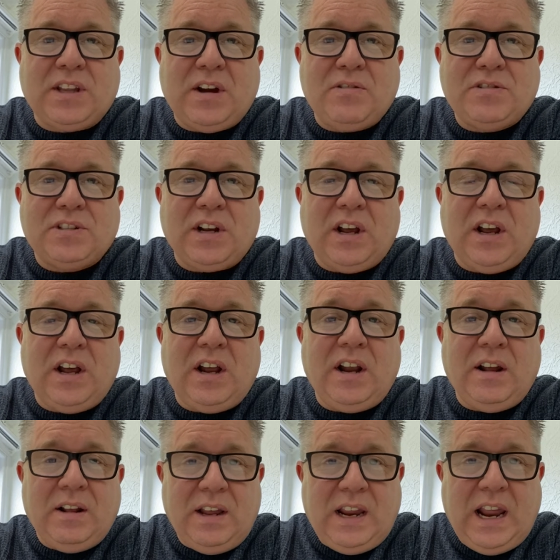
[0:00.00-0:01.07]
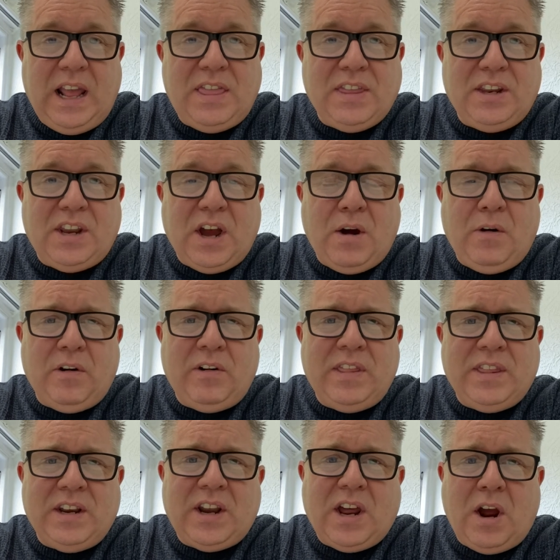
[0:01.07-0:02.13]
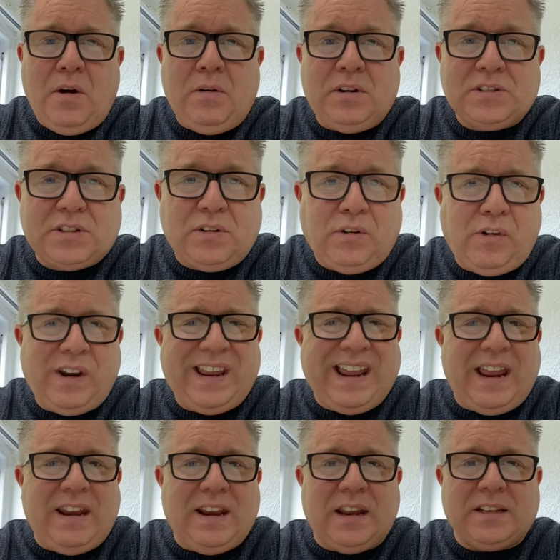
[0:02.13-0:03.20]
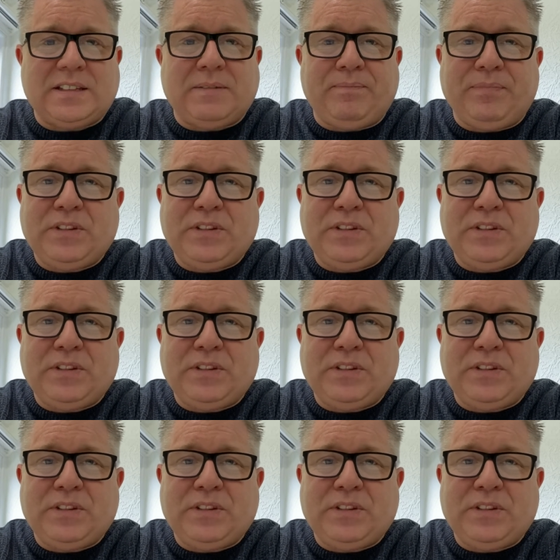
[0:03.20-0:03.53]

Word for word: Those that are in the know are in the know because they're already in it.